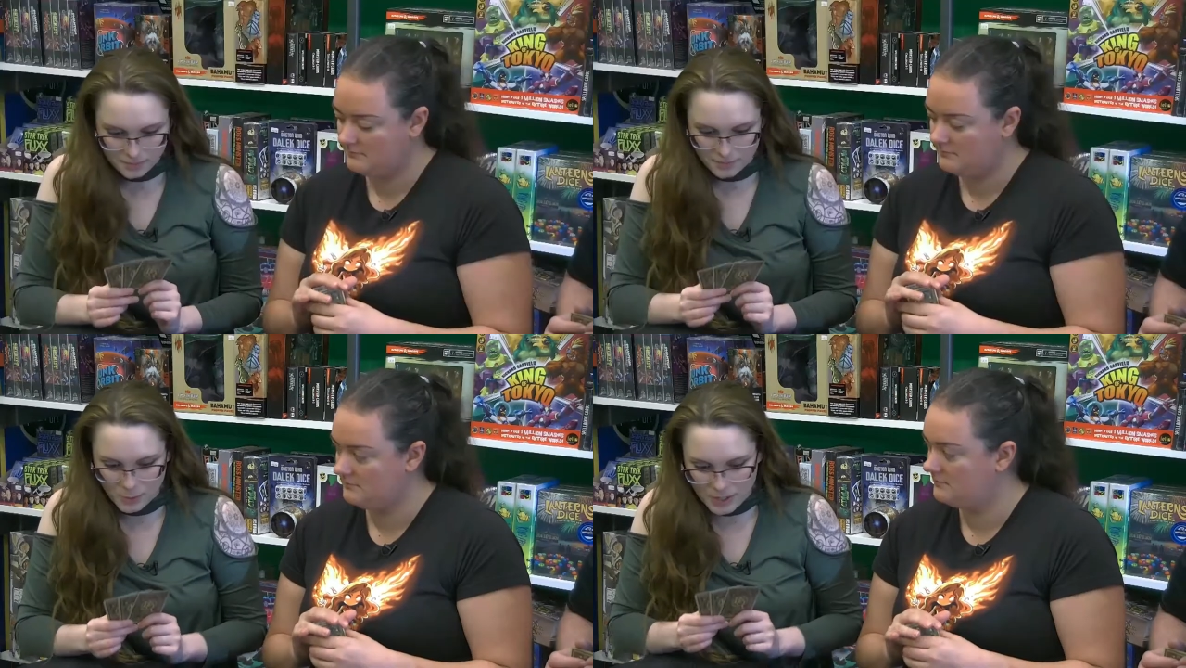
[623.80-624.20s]

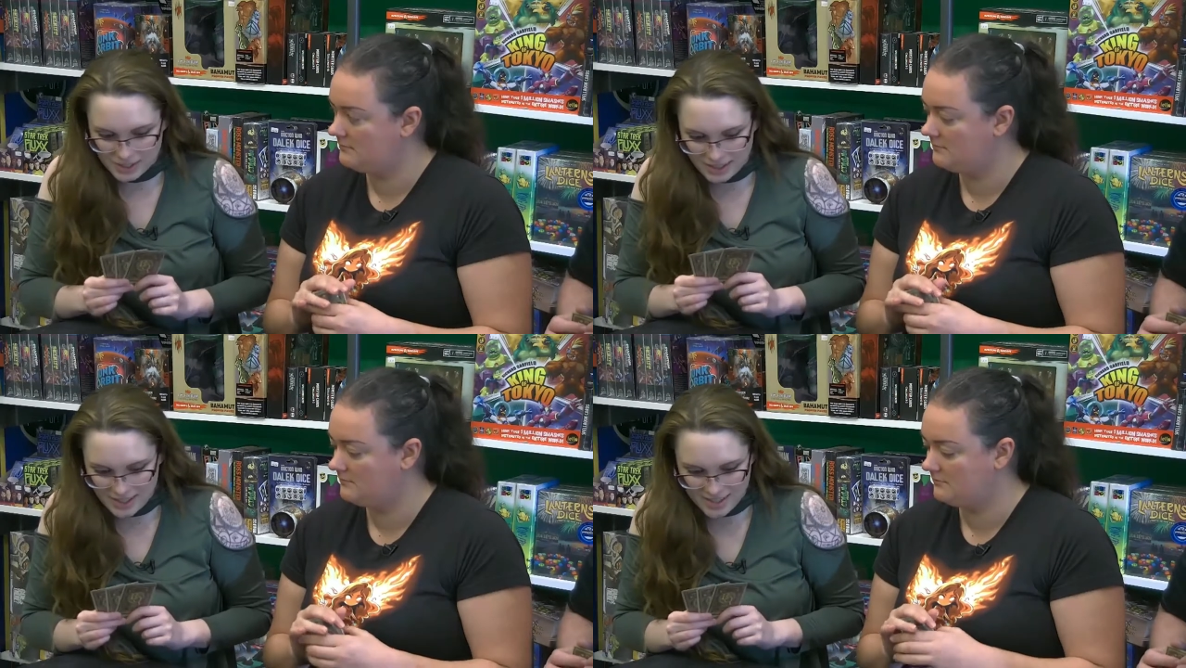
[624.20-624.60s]
Speaker 1: Mm,
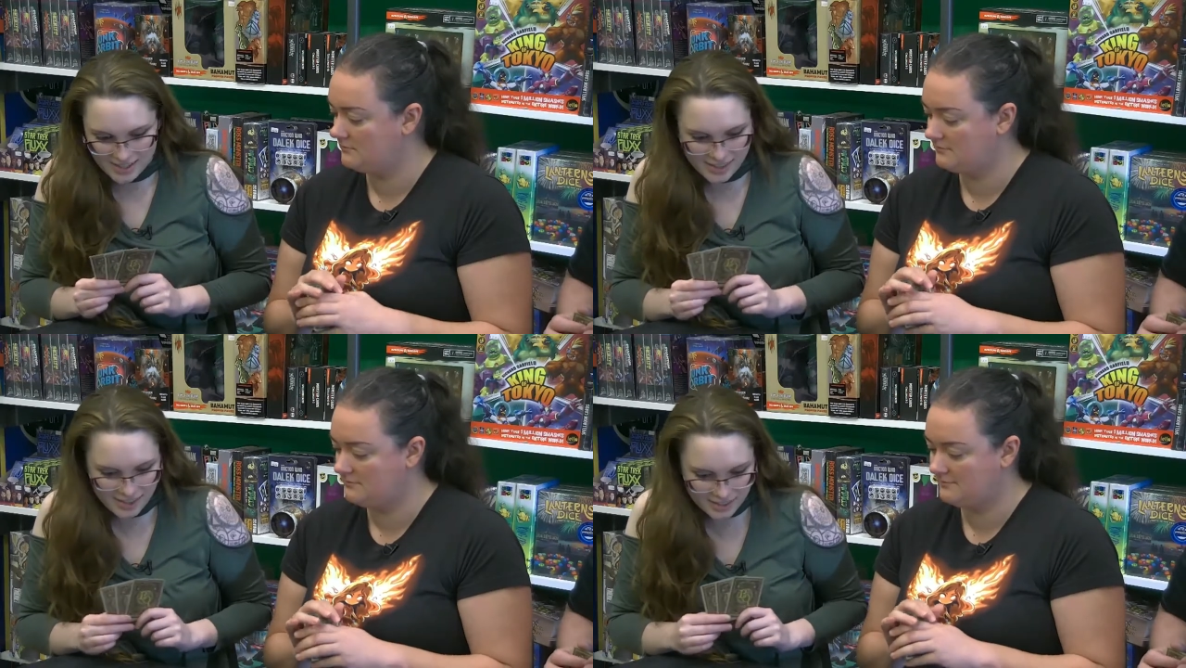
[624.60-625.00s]
well,
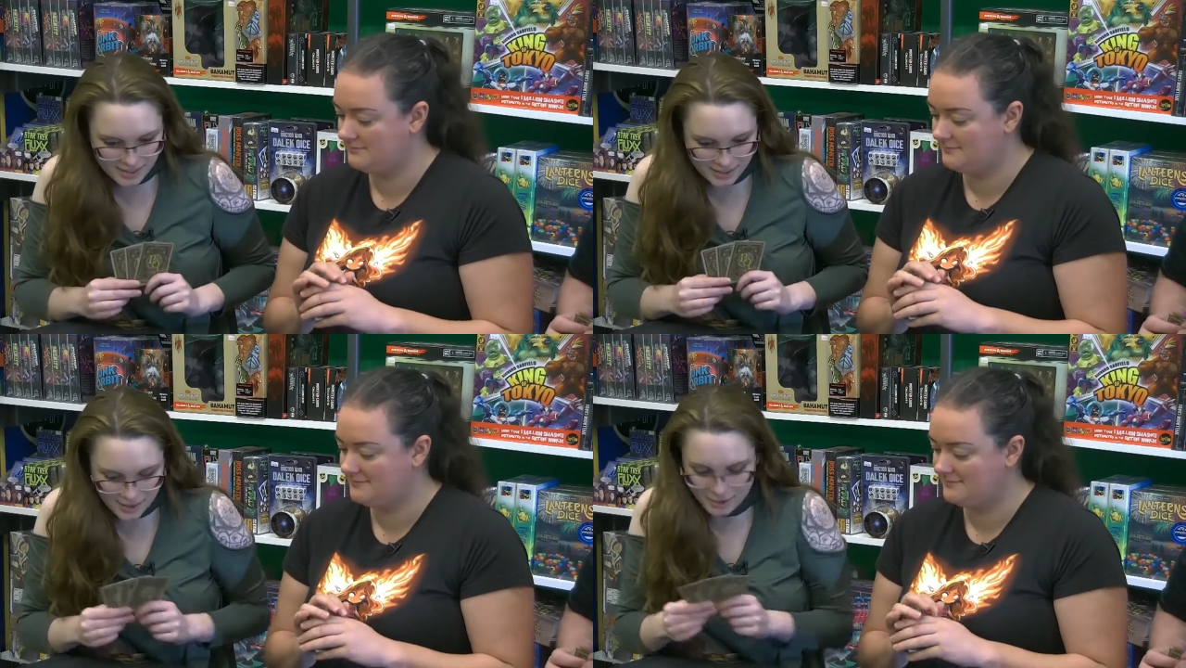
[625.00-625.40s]
yes, the,
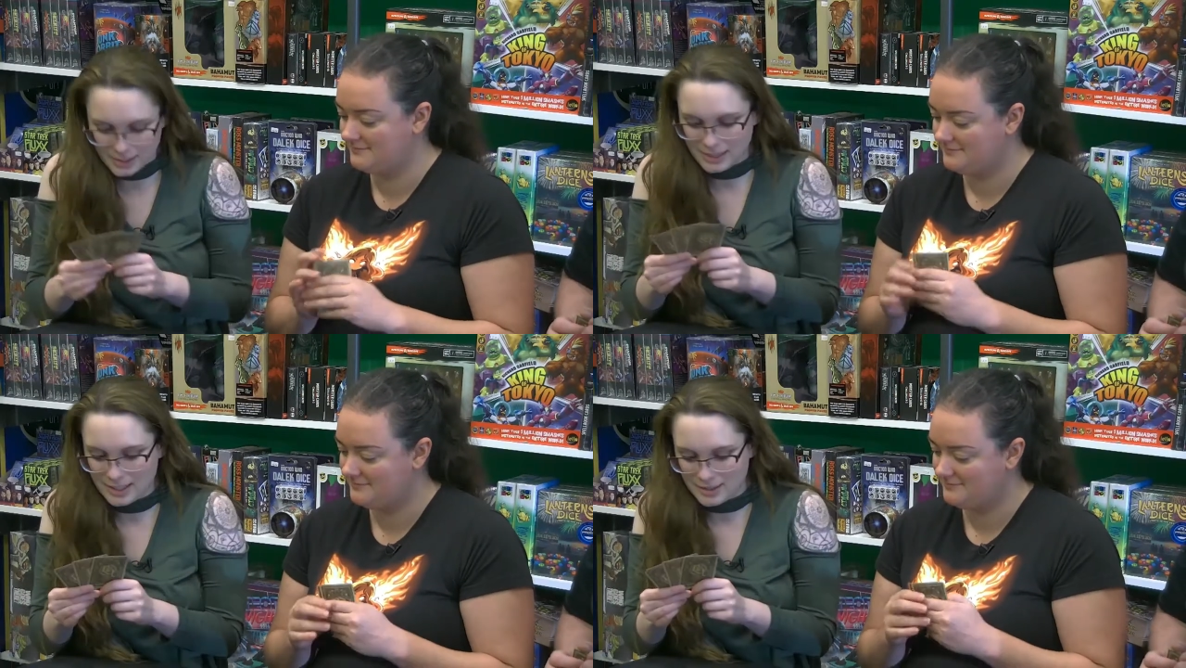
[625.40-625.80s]
the
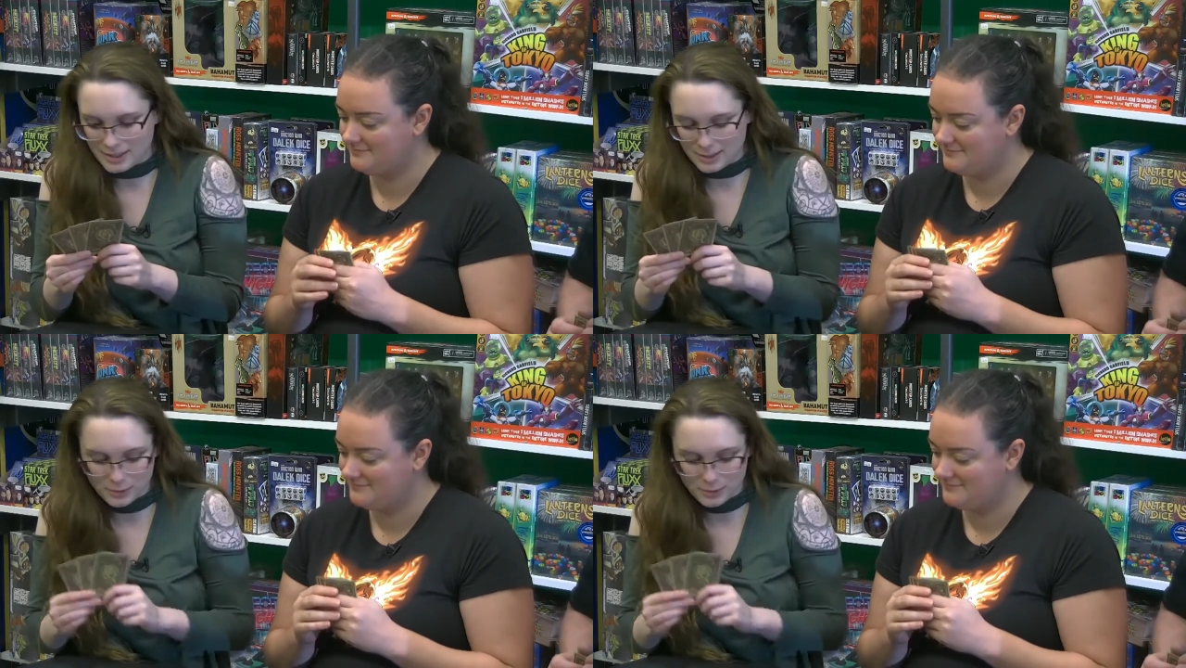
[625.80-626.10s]
cleric